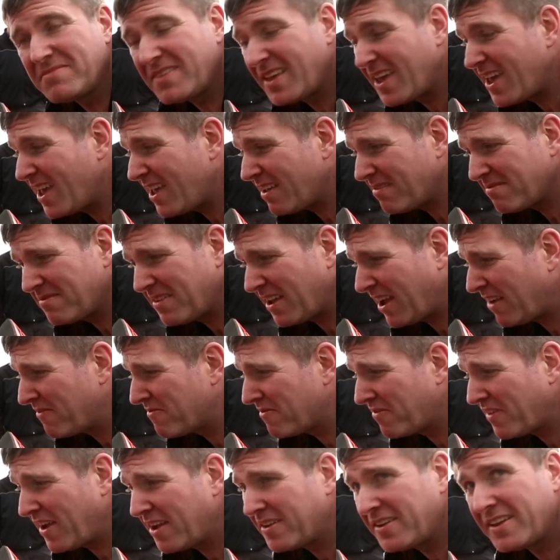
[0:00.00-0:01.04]
Yeah, I haven't
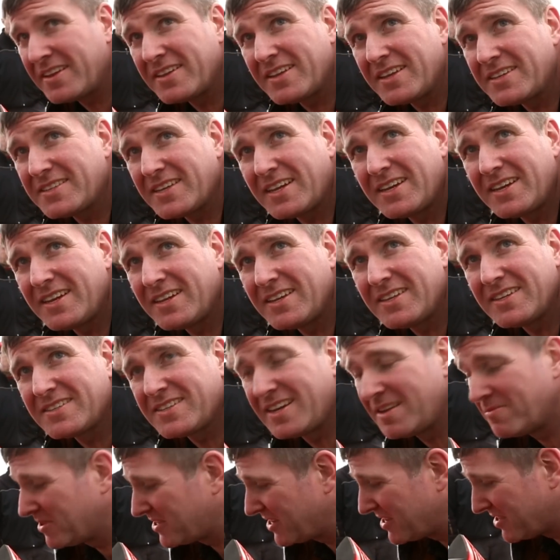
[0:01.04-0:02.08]
found it. It's
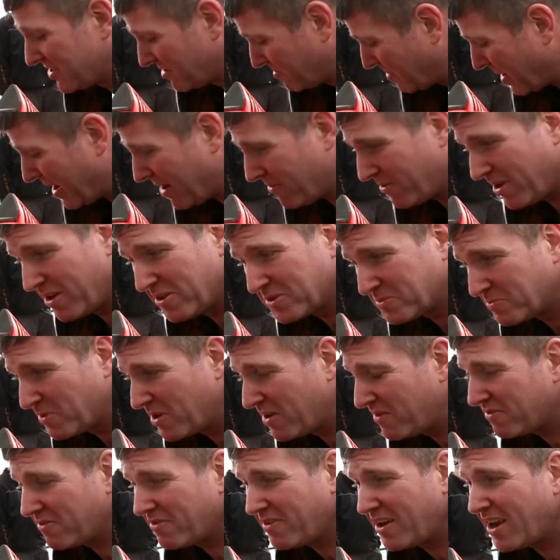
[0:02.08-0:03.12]
limiting the back wheels
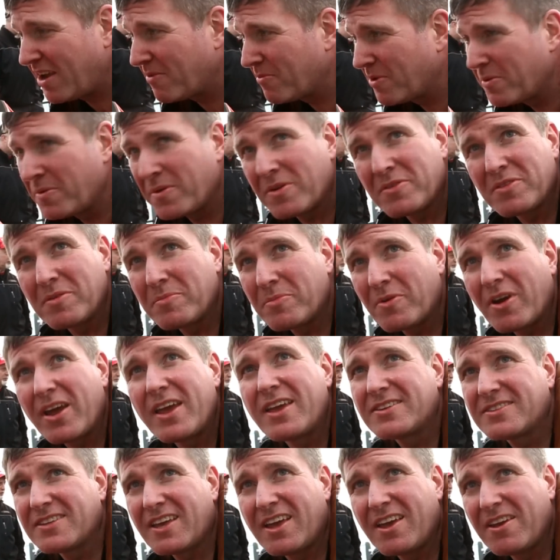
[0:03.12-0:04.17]
moving around when we're on the
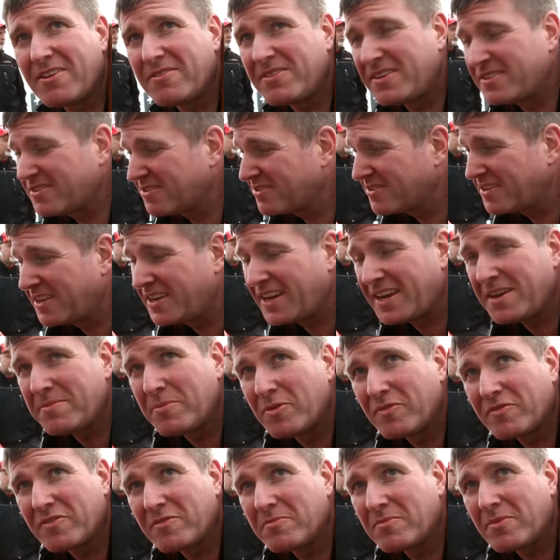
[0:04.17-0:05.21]
brake, so it doesn't need any
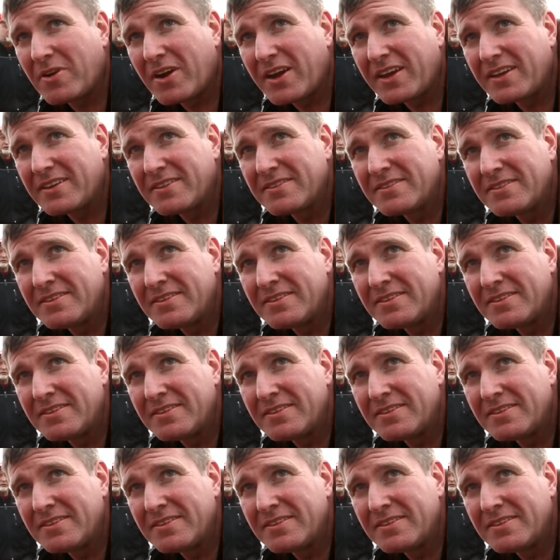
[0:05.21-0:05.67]
more front brake.